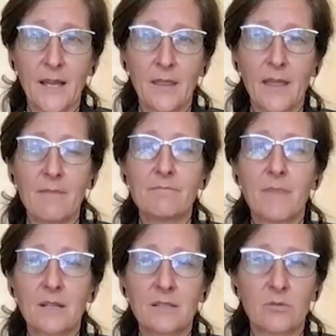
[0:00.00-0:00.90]
They
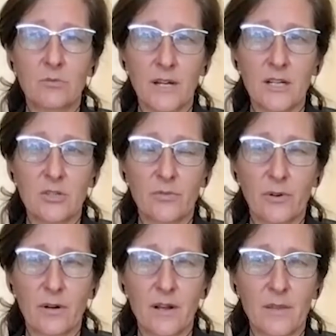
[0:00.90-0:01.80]
must reach
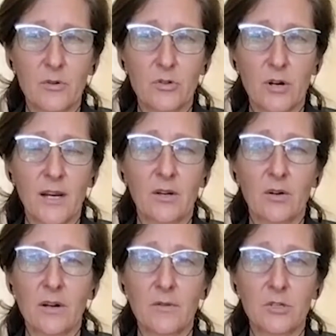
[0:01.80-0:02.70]
for another drink or
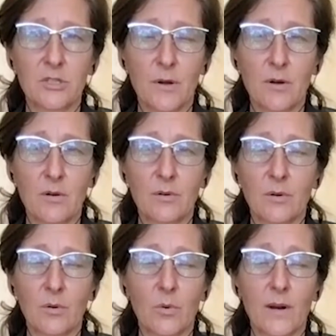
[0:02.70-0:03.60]
another smoke
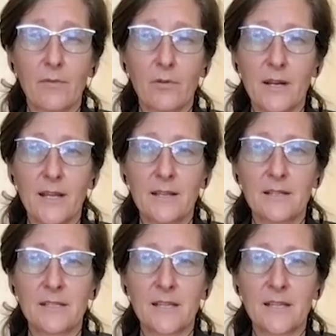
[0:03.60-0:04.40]
or whatever it is,